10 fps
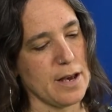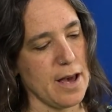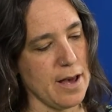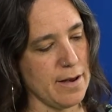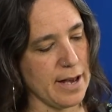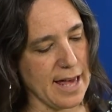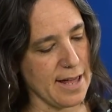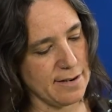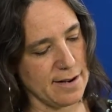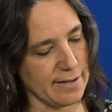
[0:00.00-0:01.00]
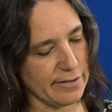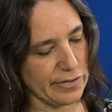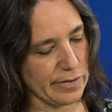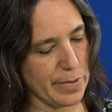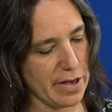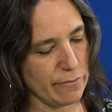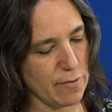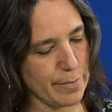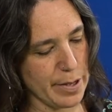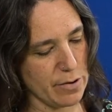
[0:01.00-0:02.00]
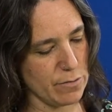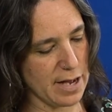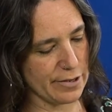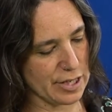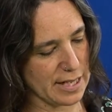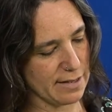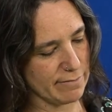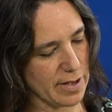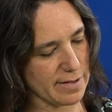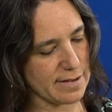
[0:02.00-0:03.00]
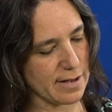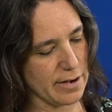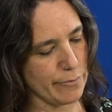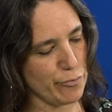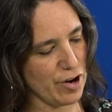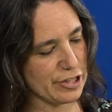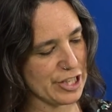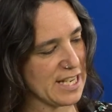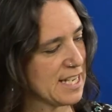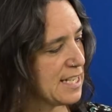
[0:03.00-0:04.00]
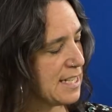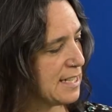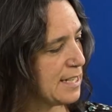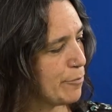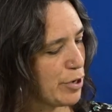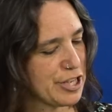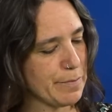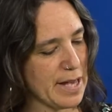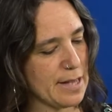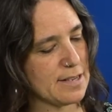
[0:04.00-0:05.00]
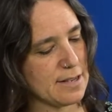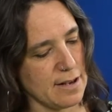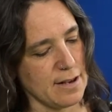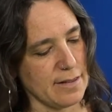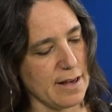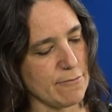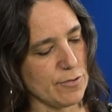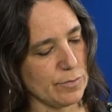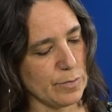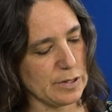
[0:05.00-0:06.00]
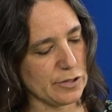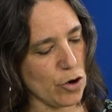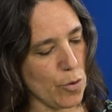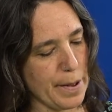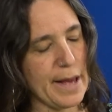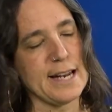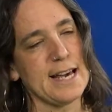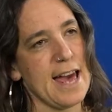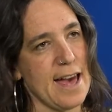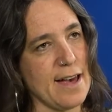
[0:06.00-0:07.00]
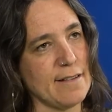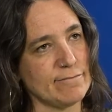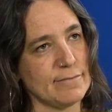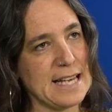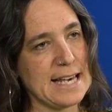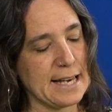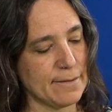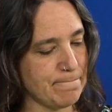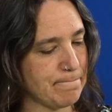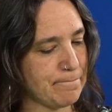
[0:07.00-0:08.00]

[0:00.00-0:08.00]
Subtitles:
Again, it's just a bit of rubber, or actually it's a kind of brushy bit that will stop any air leaking.